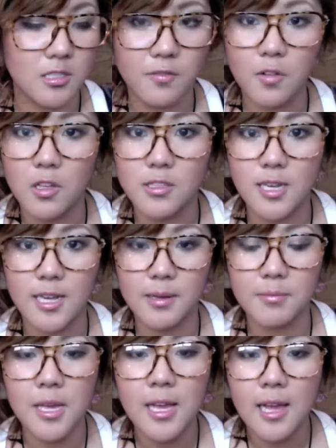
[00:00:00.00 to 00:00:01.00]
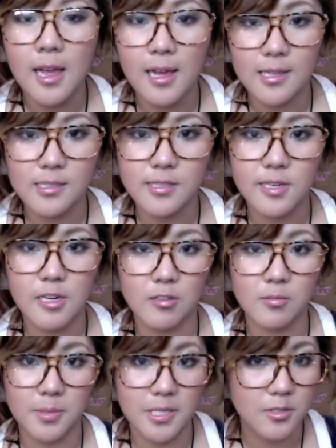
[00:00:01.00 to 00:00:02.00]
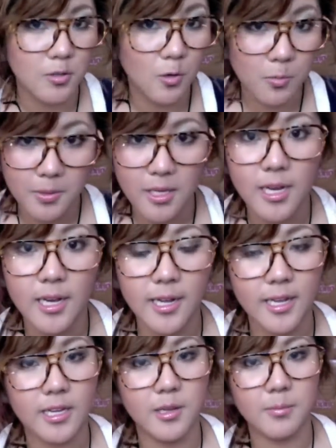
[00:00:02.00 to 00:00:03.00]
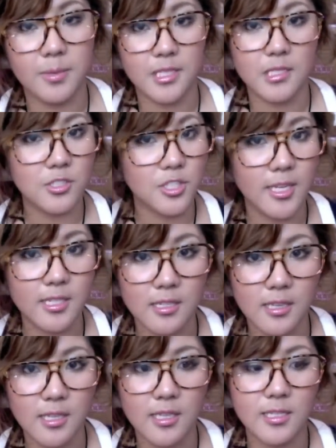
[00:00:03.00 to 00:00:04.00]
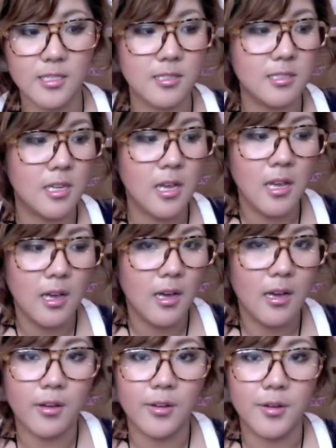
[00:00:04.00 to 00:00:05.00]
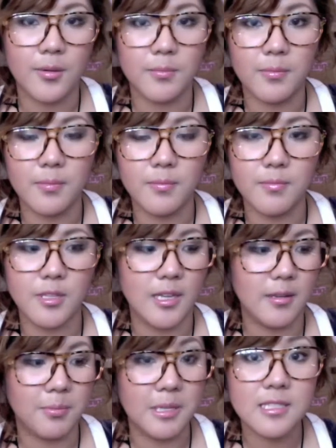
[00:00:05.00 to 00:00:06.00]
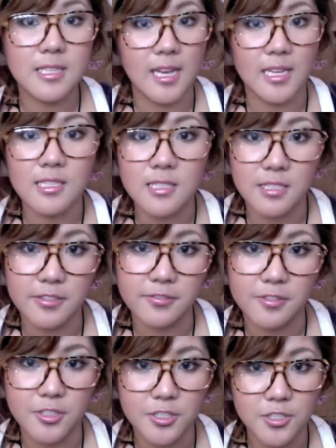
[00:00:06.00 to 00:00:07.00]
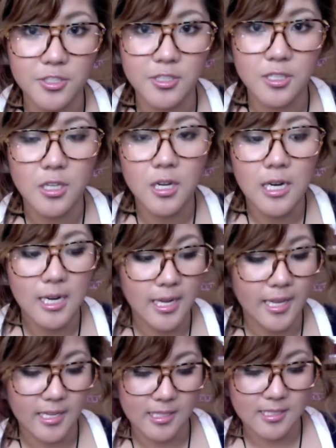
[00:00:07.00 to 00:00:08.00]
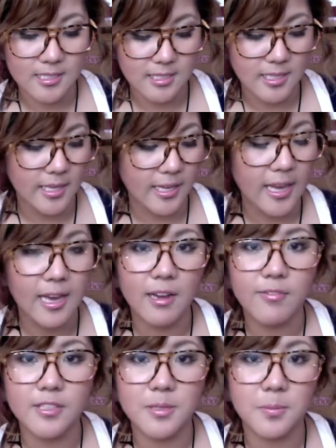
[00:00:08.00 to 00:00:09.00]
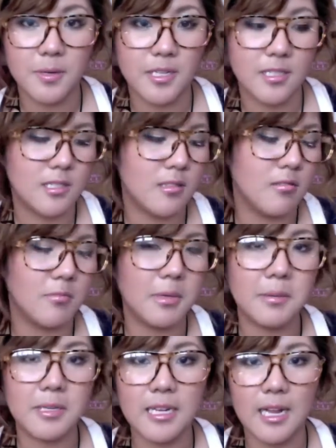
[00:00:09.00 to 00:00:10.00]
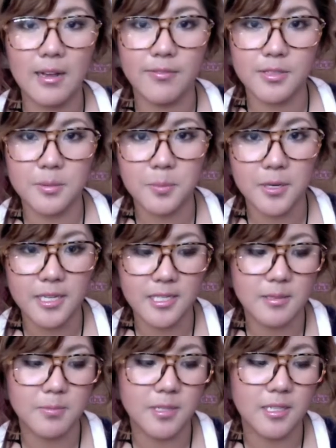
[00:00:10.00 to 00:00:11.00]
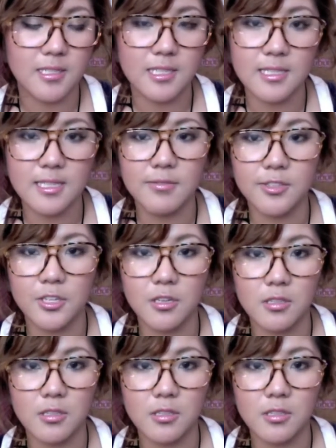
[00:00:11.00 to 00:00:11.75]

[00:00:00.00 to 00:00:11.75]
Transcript: of all time. Hands down beats OPI and it beats China Glaze. Um, it beats Essie for sure. And it's like half its price, well maybe not half its price, but it's like $7.